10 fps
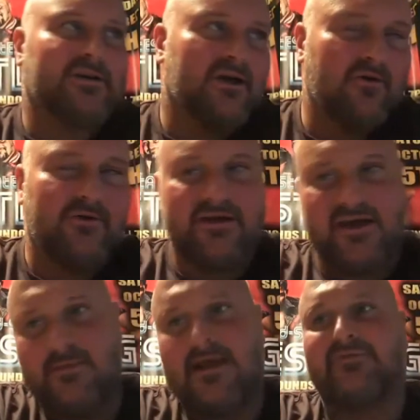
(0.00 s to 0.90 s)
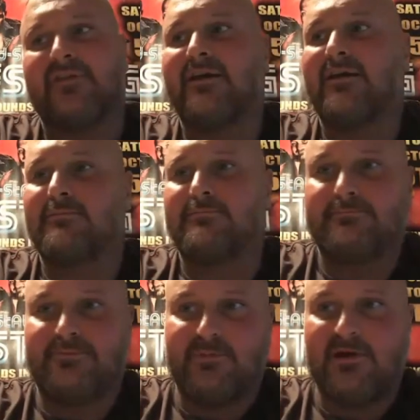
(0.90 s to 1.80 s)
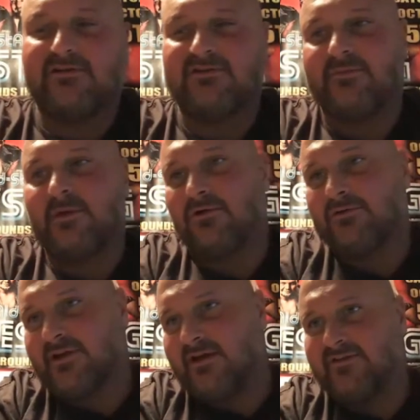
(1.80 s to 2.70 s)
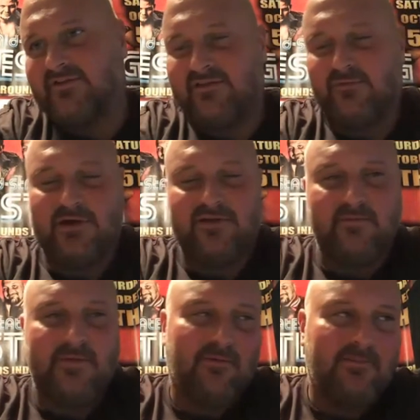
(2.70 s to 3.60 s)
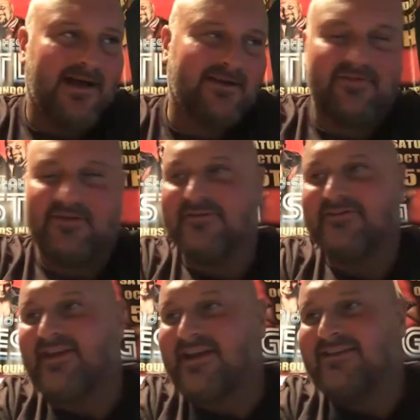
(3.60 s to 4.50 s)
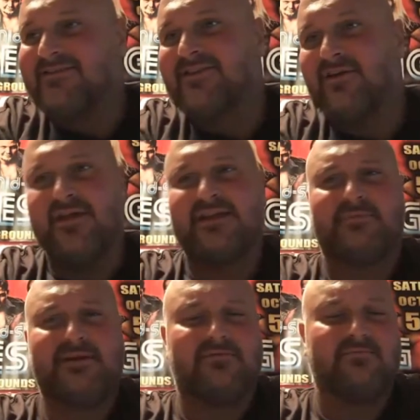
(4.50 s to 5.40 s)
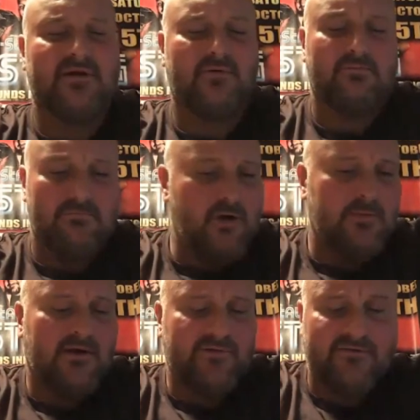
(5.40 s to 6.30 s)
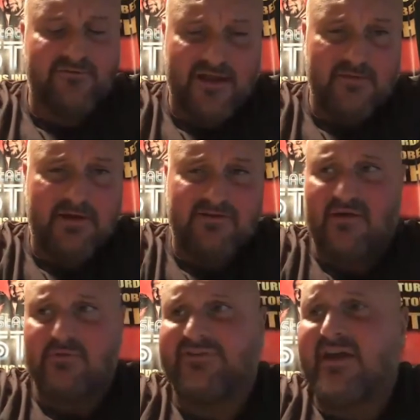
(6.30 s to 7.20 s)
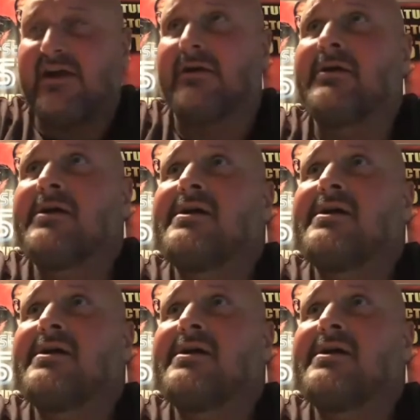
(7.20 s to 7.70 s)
Hogan come out there, sprinkling some Hulk dust, and winning the belt back in 30 seconds. So that'll be a moment I'll never forget because I was there.